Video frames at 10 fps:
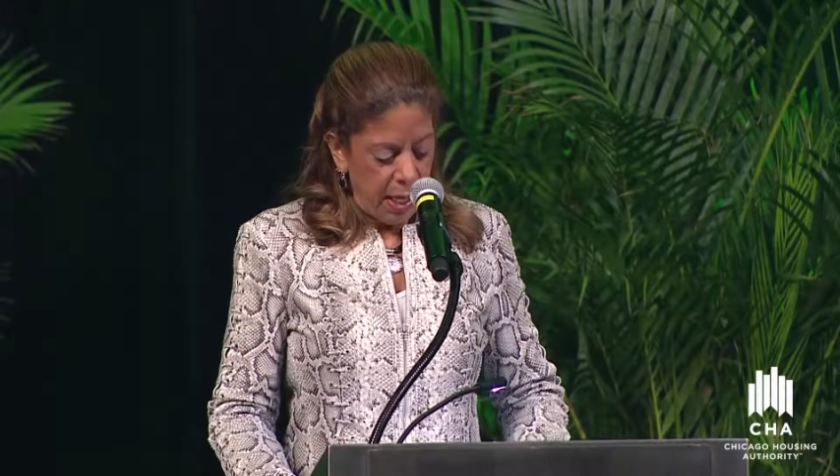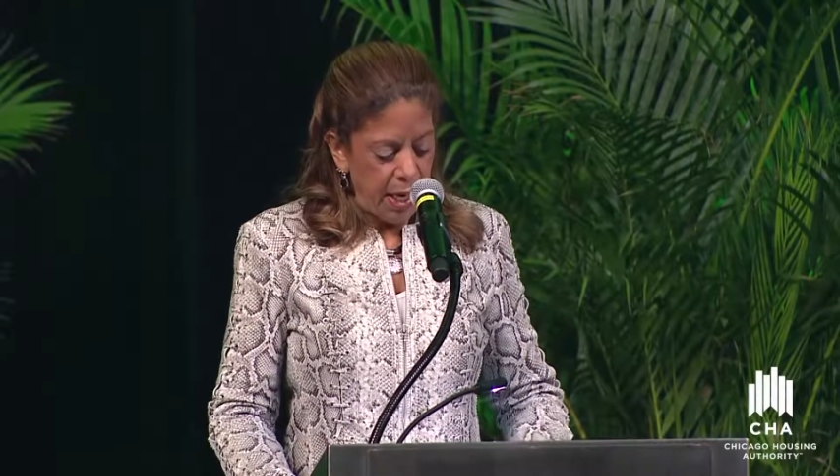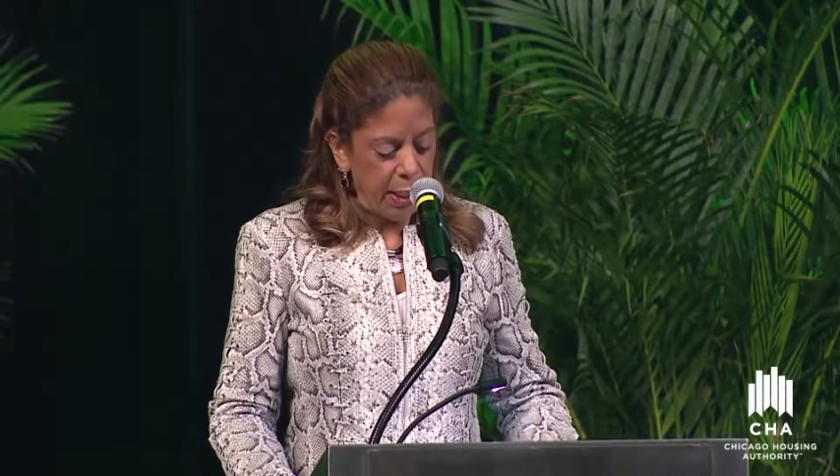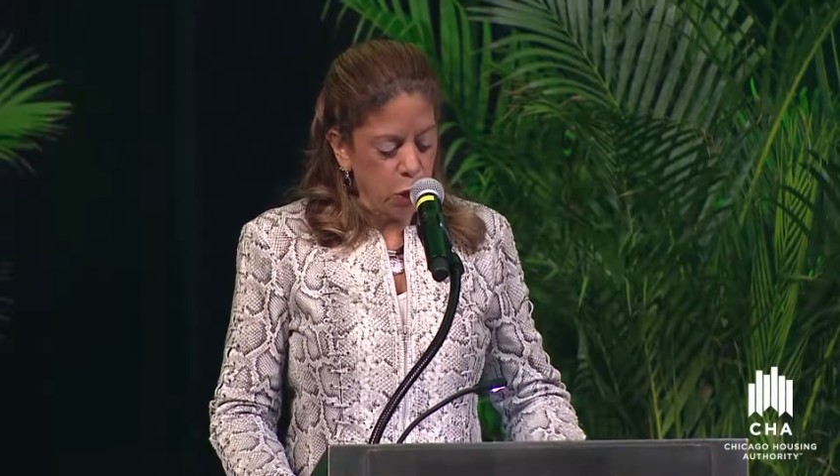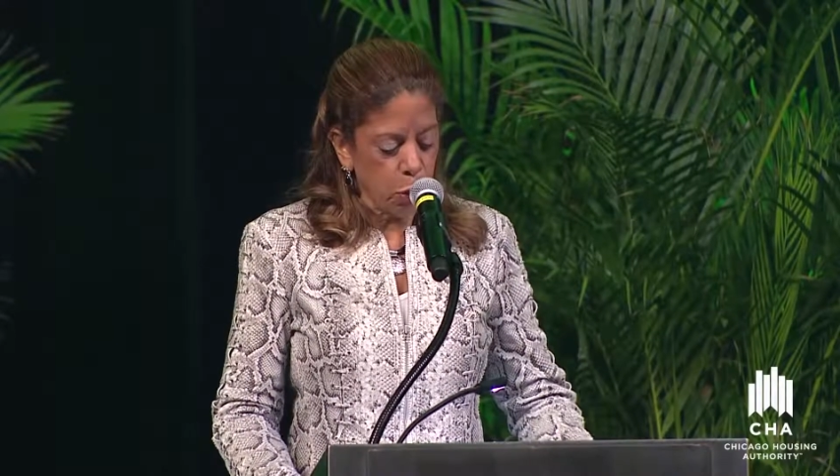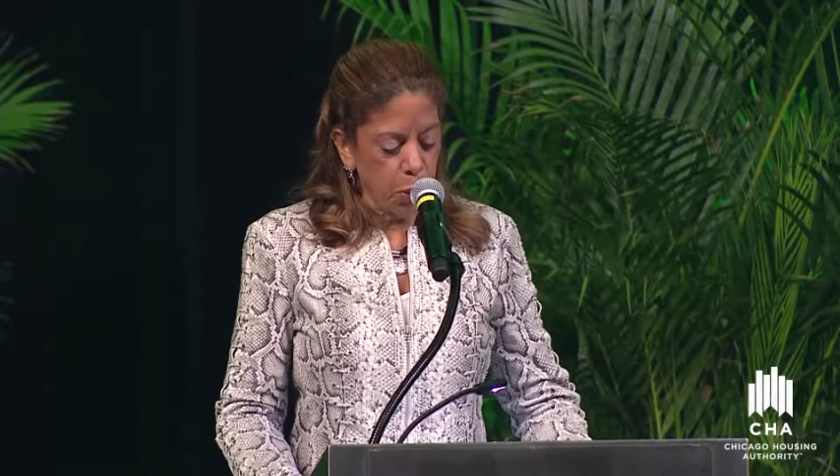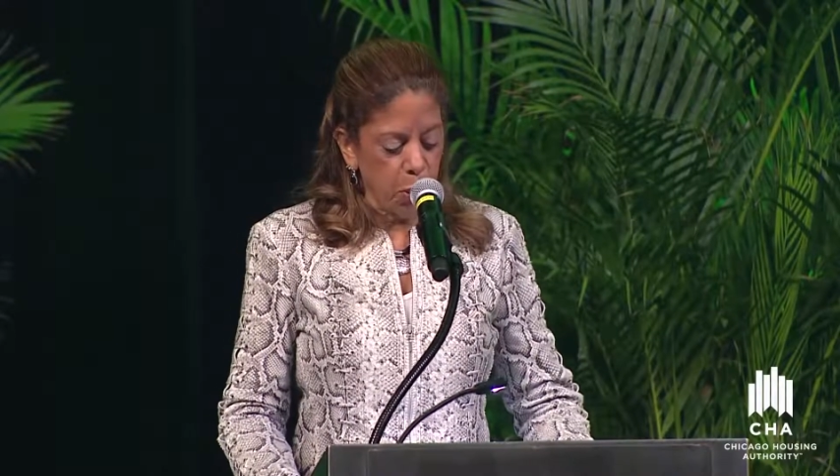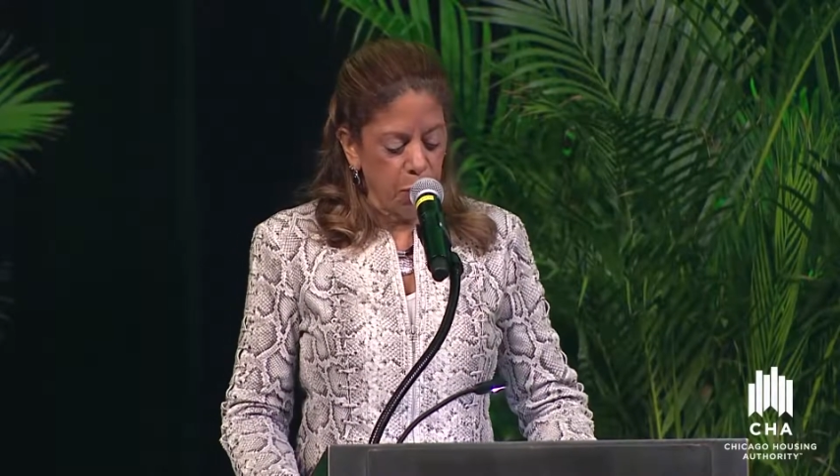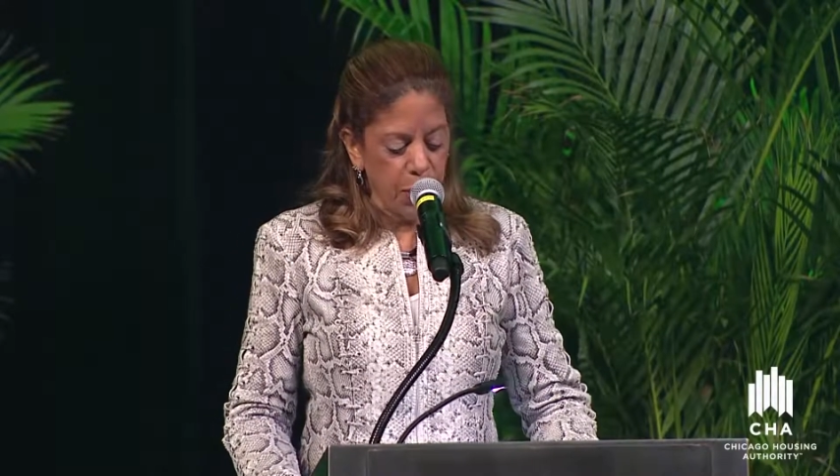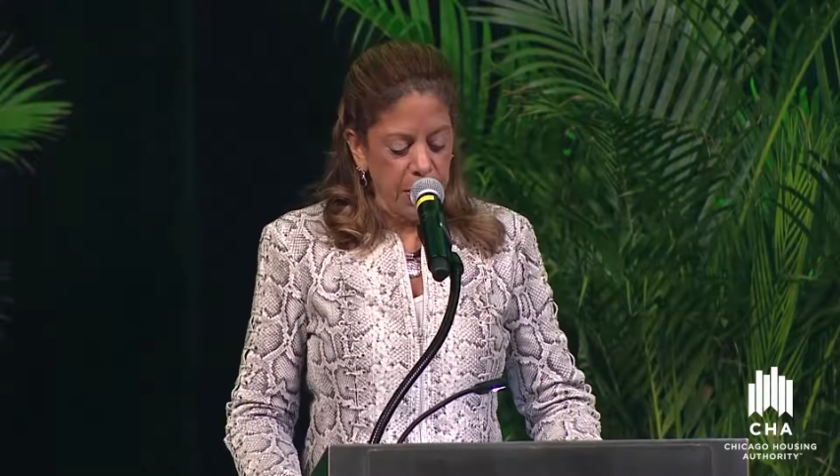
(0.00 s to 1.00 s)
a
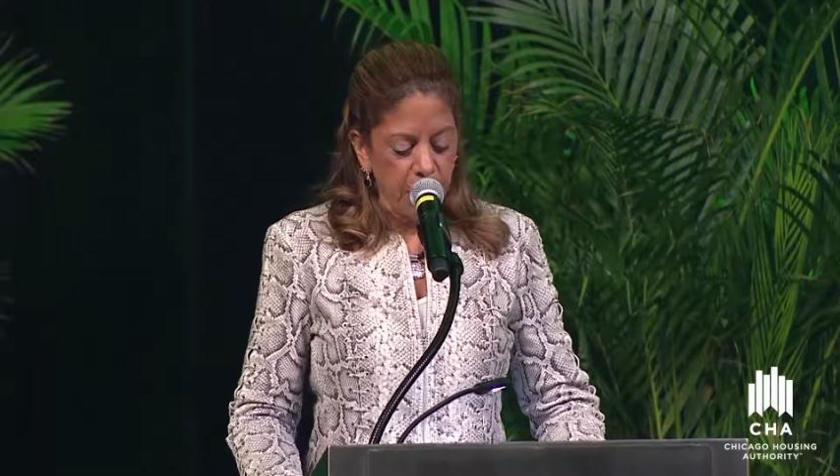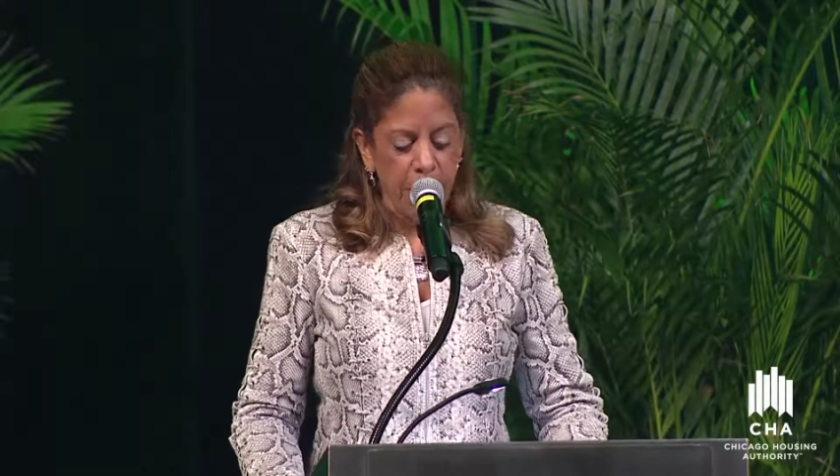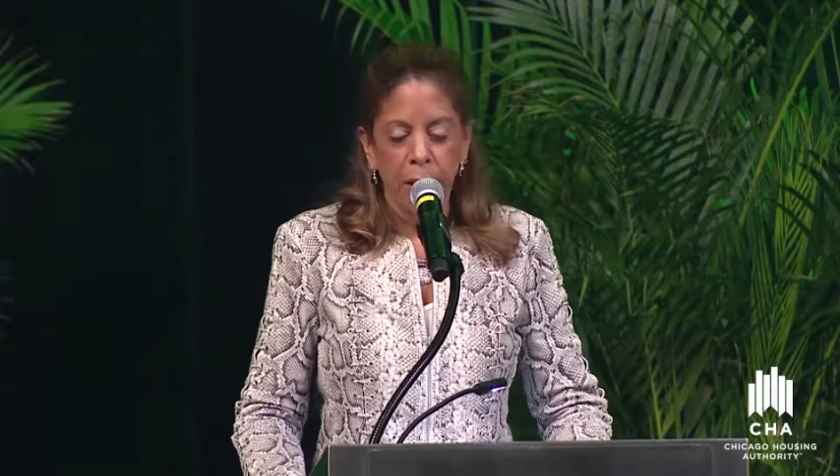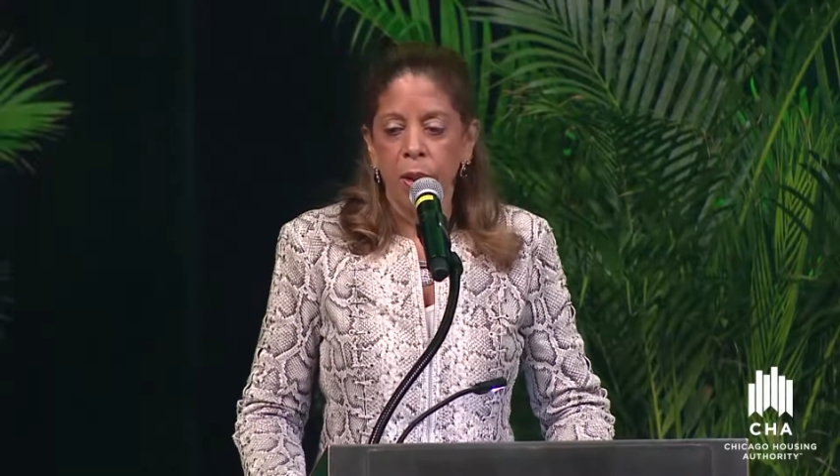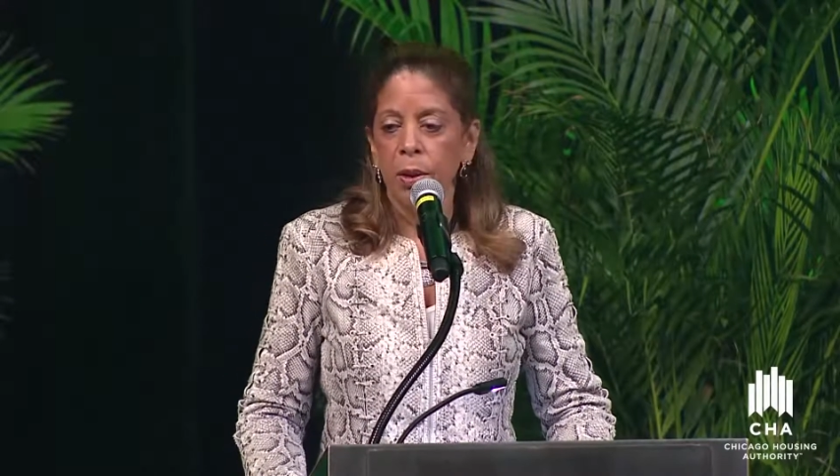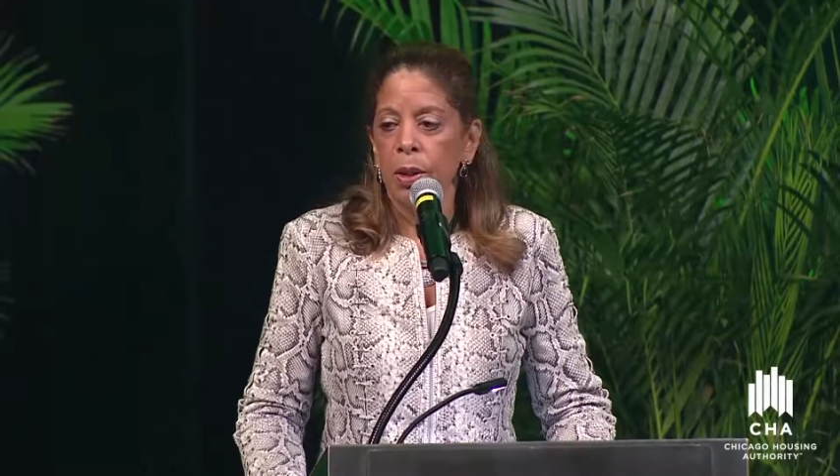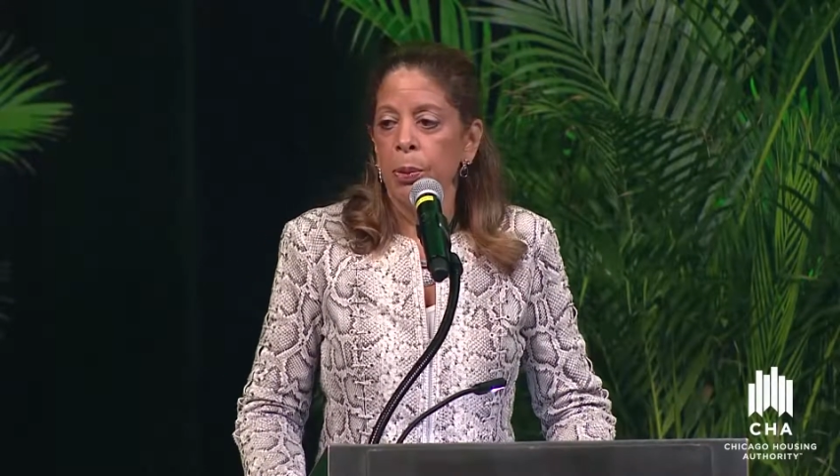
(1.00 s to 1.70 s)
true fundamental,